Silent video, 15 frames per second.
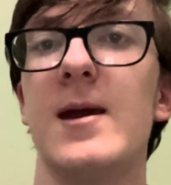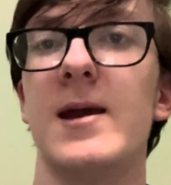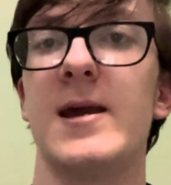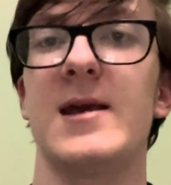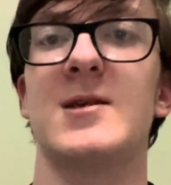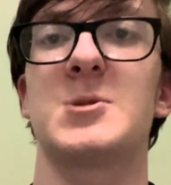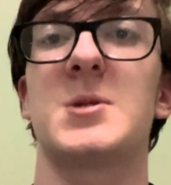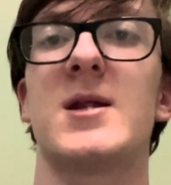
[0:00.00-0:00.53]

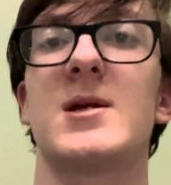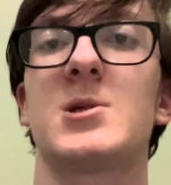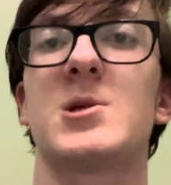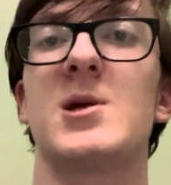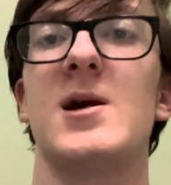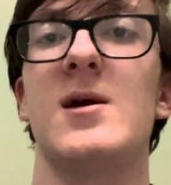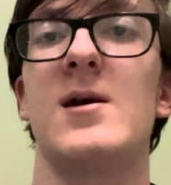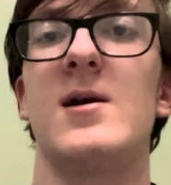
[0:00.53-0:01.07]
He's finished
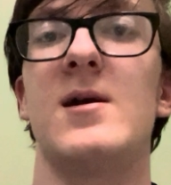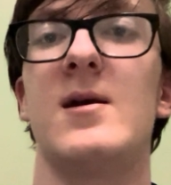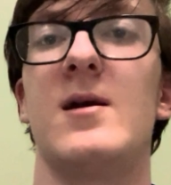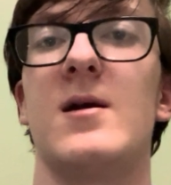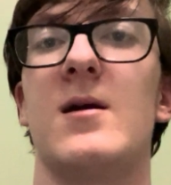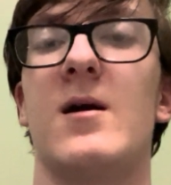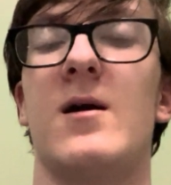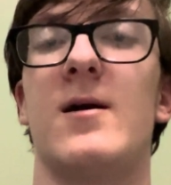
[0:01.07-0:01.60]

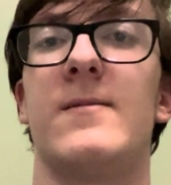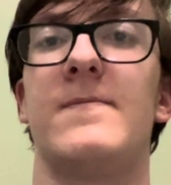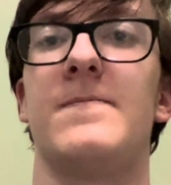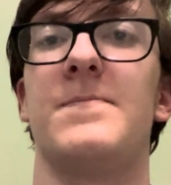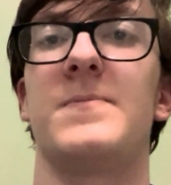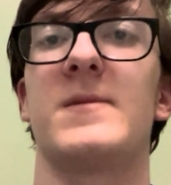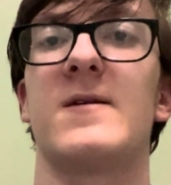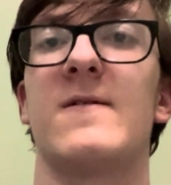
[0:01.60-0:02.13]
14th,